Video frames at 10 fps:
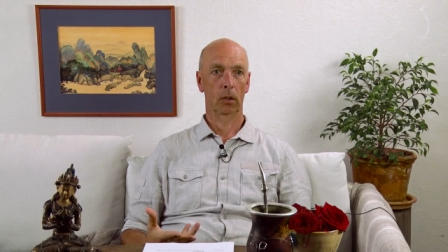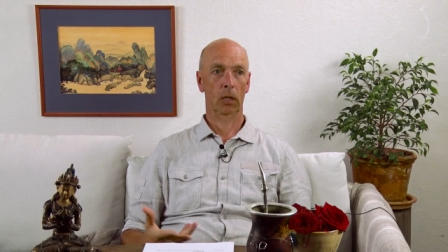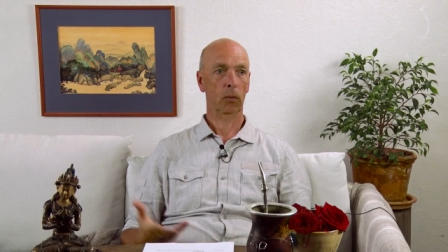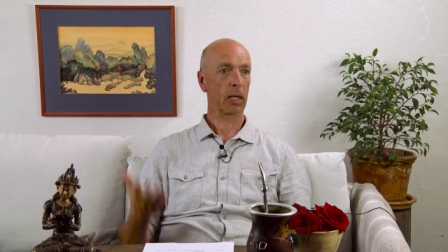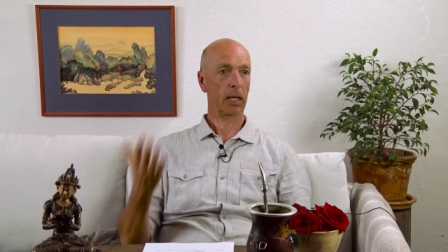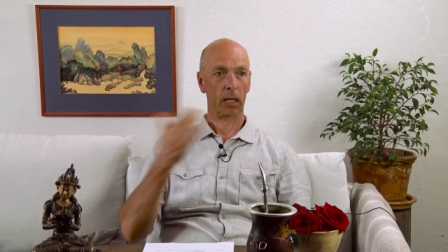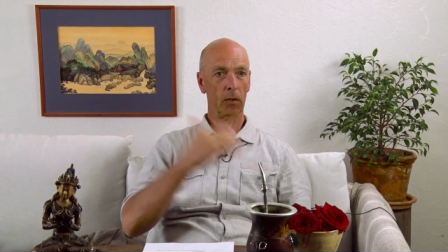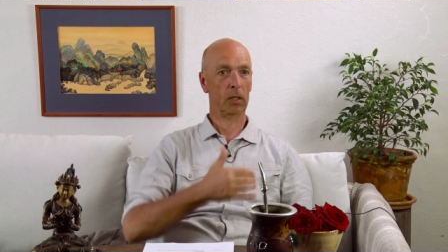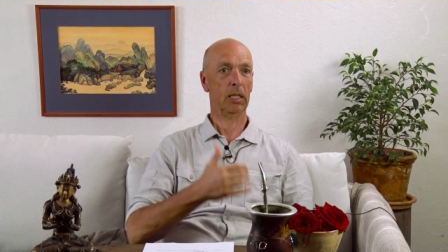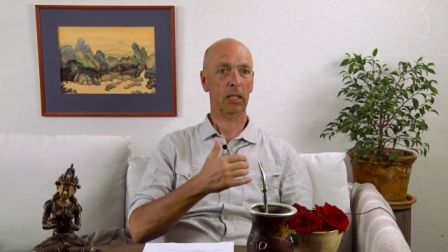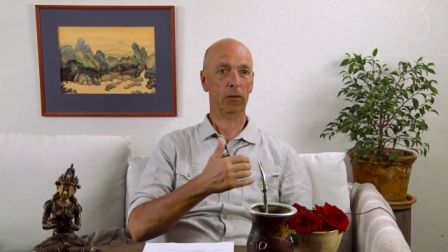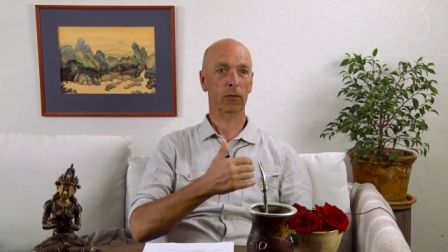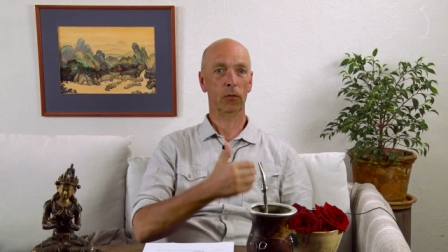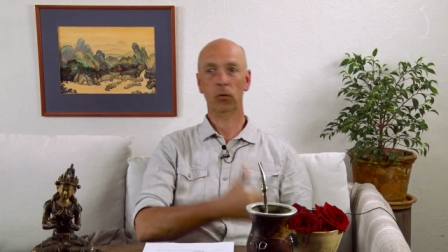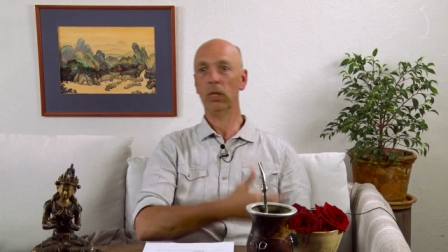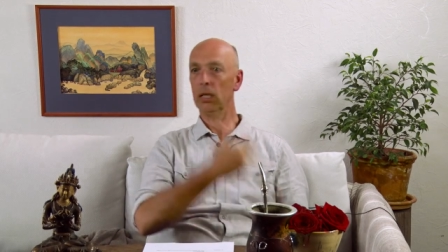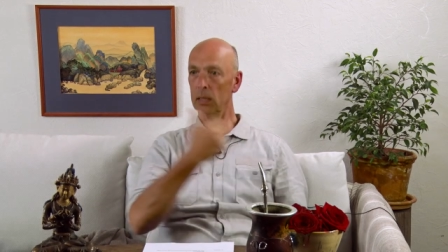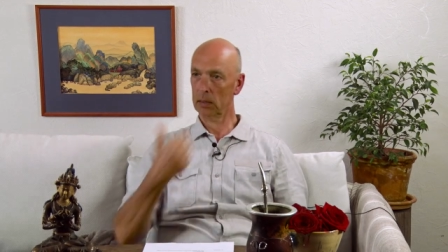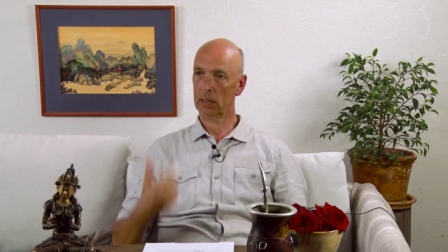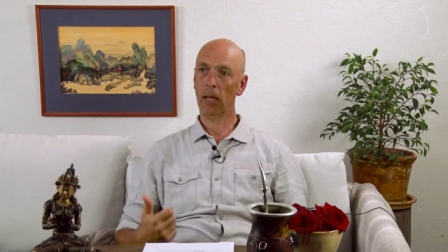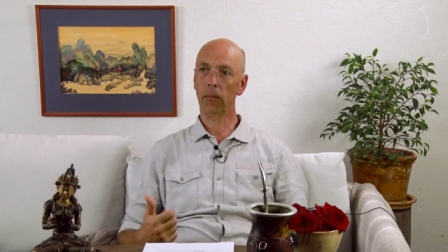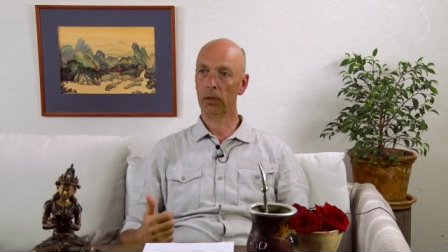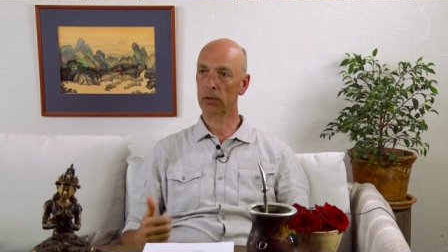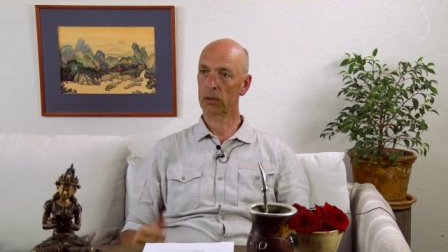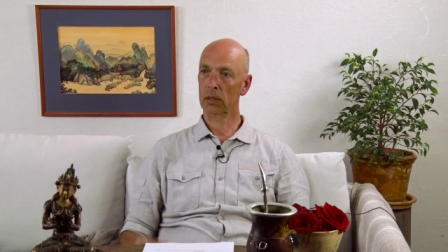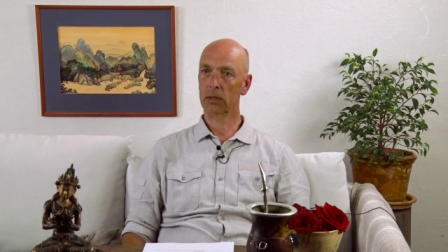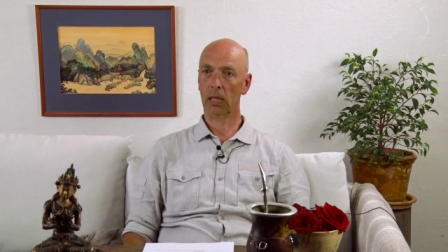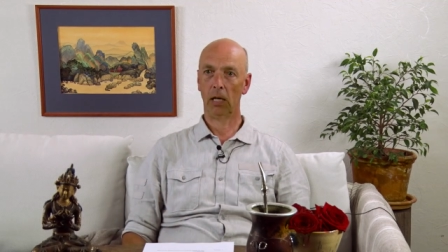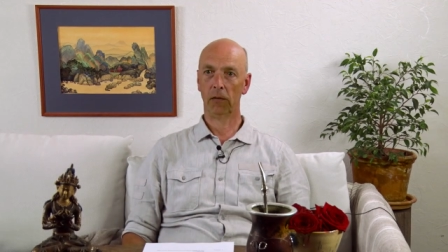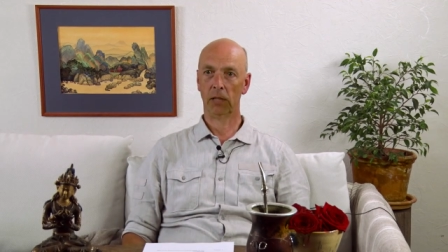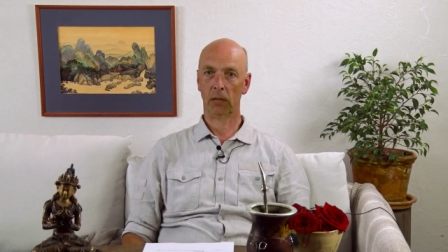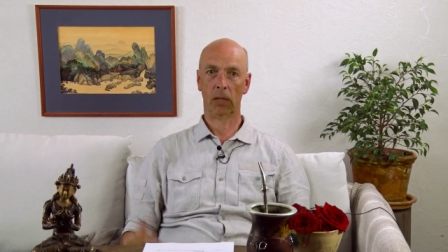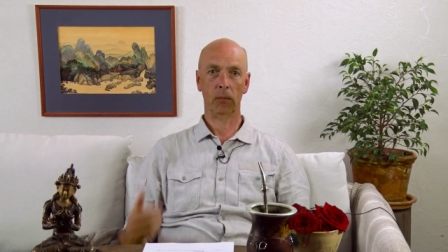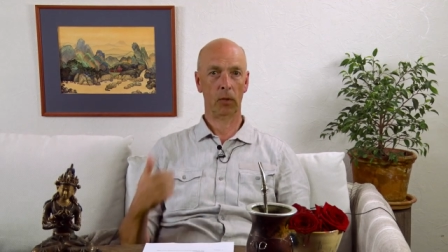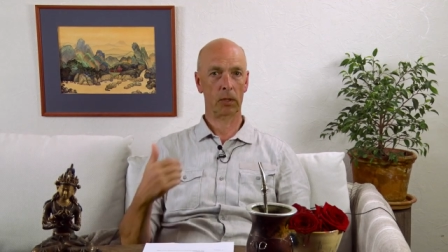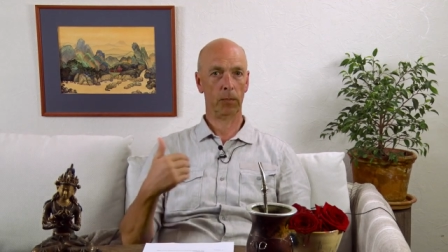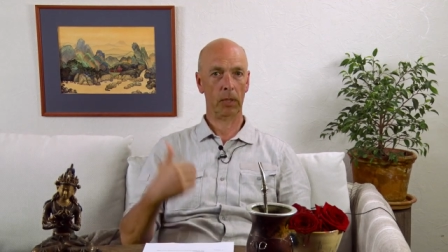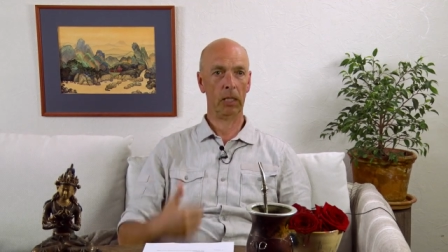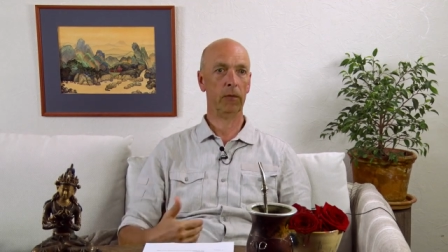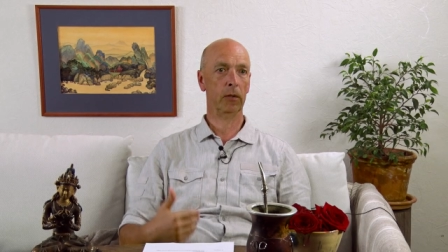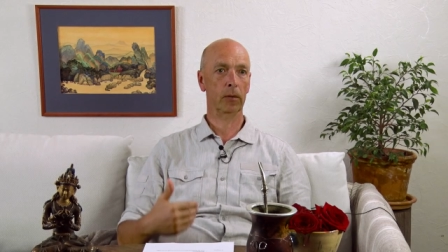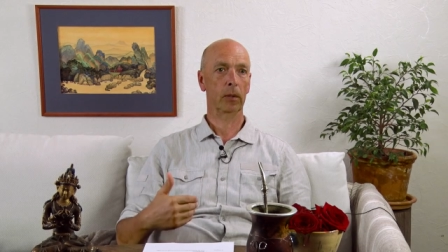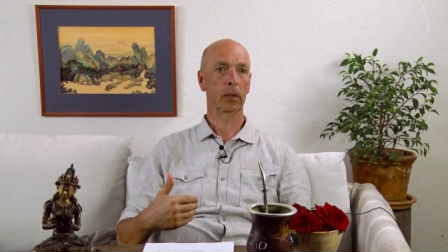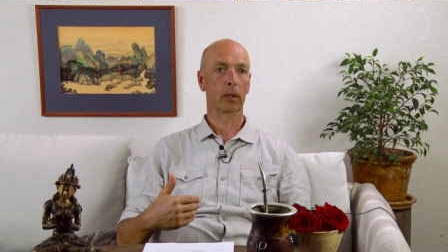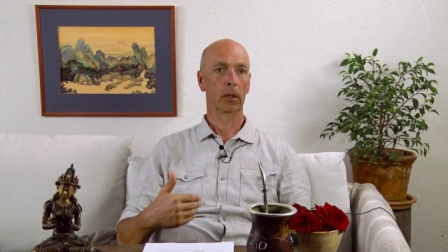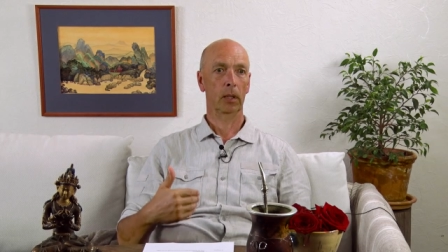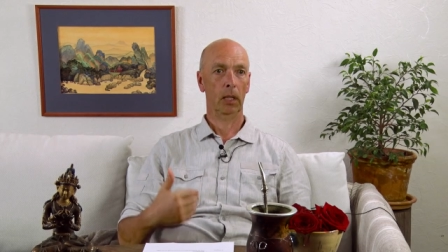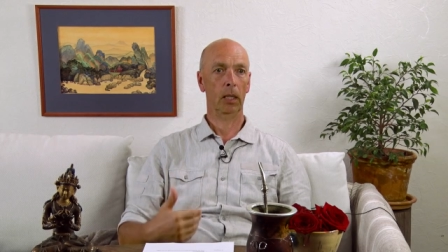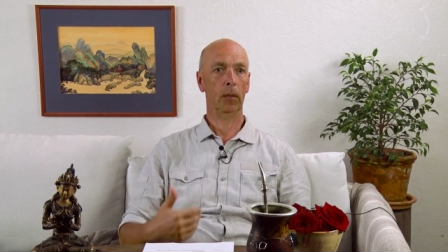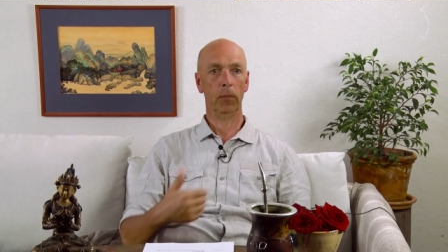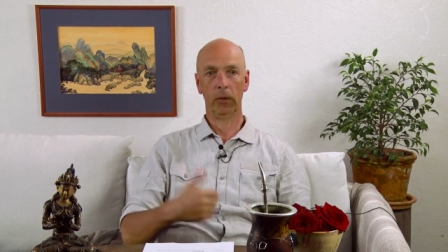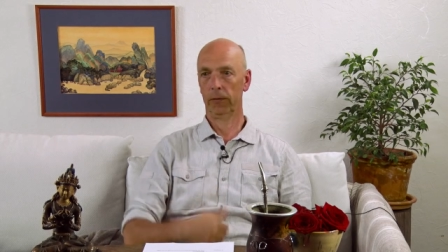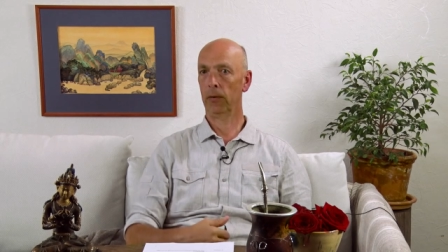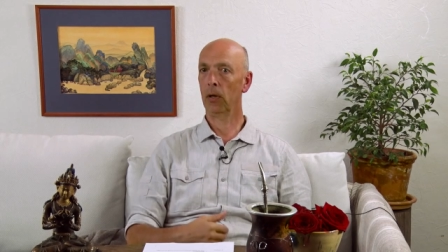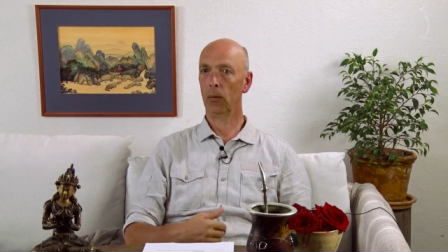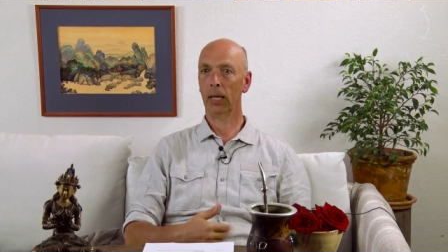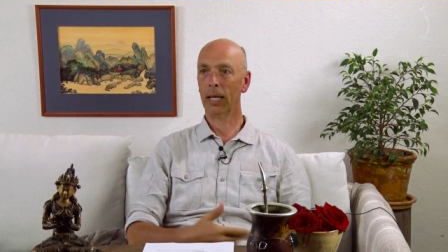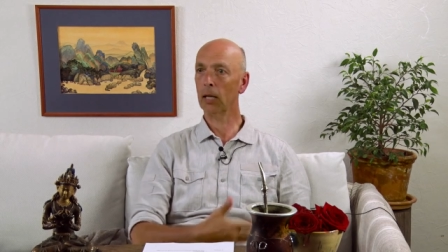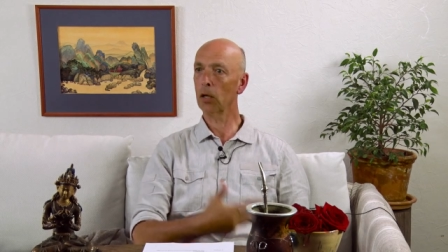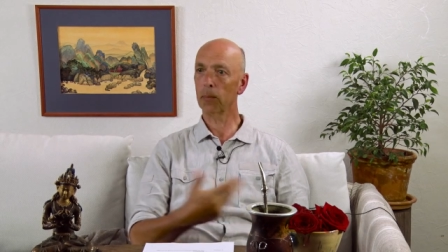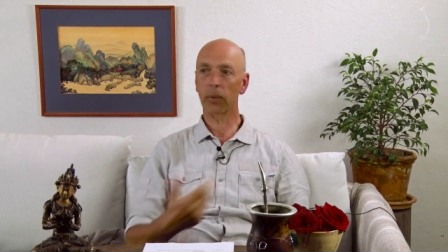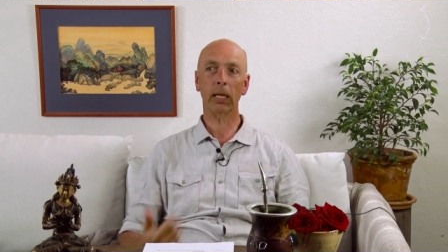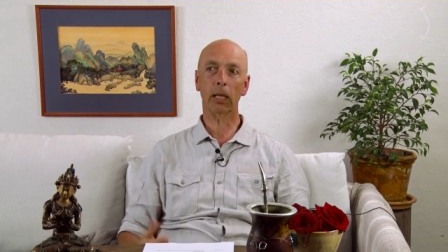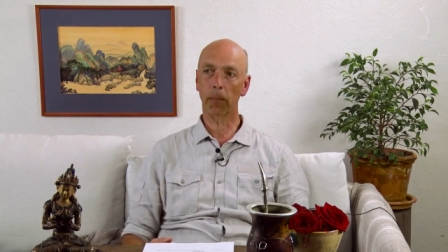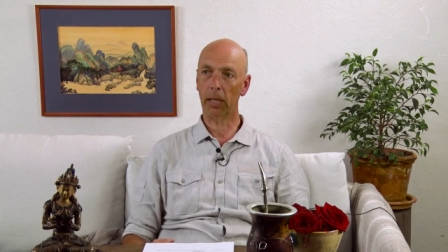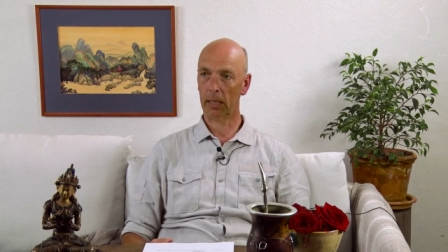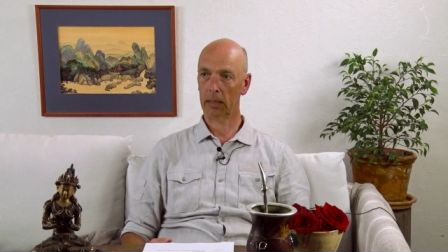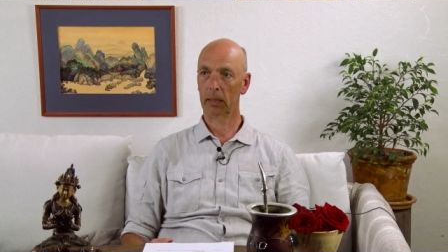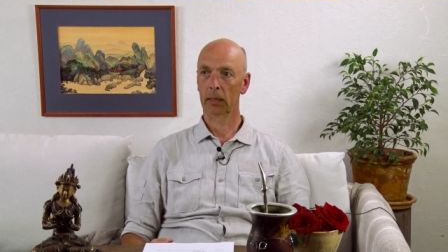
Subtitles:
And one cannot even re-establish the self that one was believing in before. One cannot bring it back.